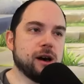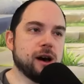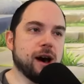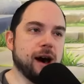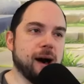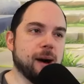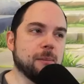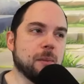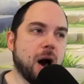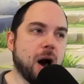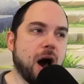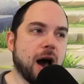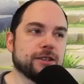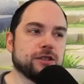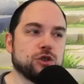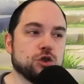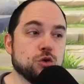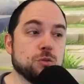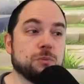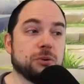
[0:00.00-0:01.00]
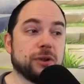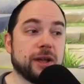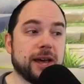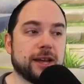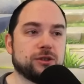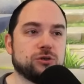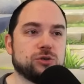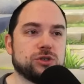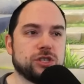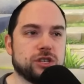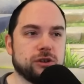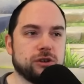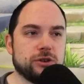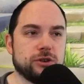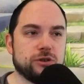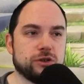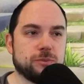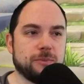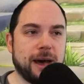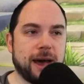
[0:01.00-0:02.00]
I do plan to still
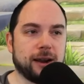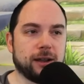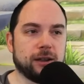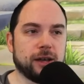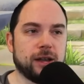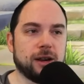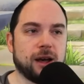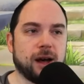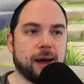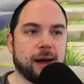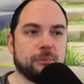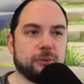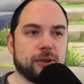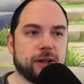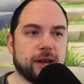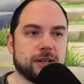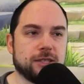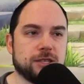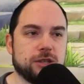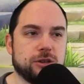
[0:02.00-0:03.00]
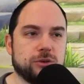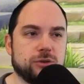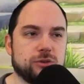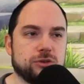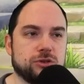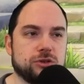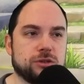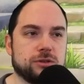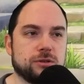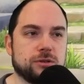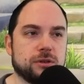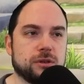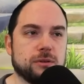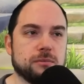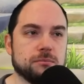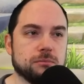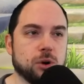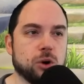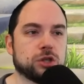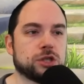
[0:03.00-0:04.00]
use Madeline. I plan to use
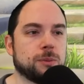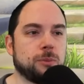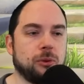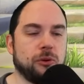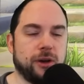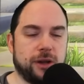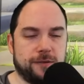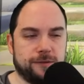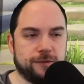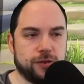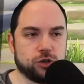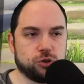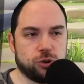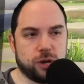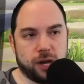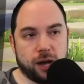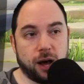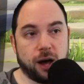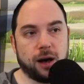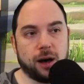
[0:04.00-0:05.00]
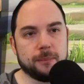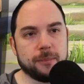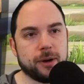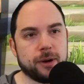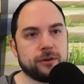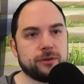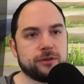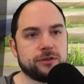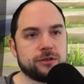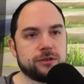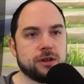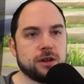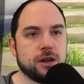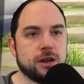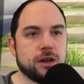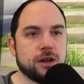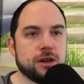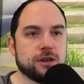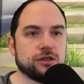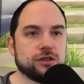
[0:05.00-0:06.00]
multiple infantry combos.
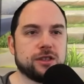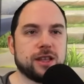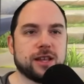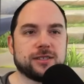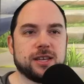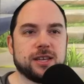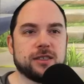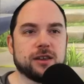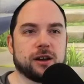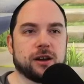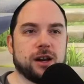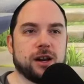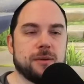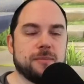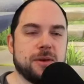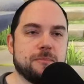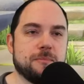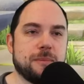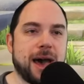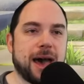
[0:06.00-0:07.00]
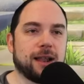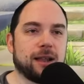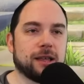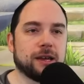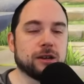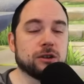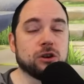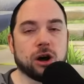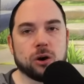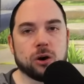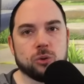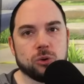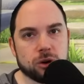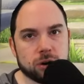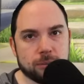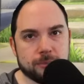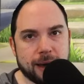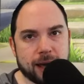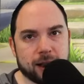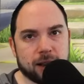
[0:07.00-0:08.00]
So that's either going to be Madeline Garwood
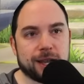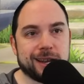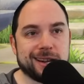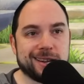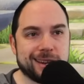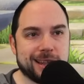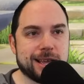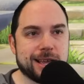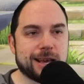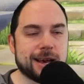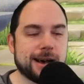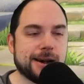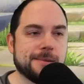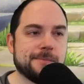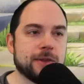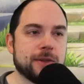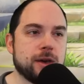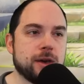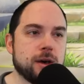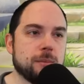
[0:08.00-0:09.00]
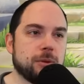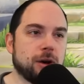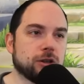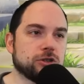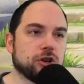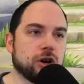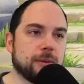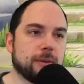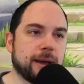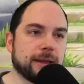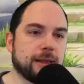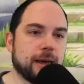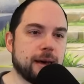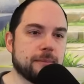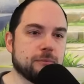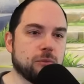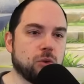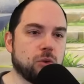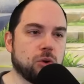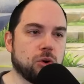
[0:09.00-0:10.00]
or Madeline Nika. But I'll talk about
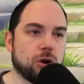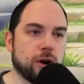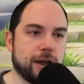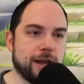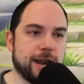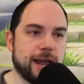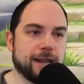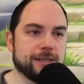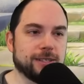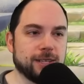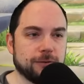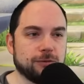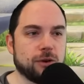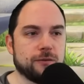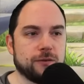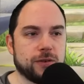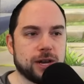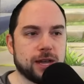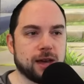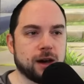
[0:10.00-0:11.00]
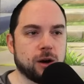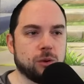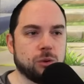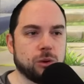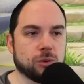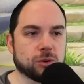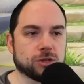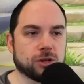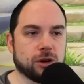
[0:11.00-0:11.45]
that more in a different video where we're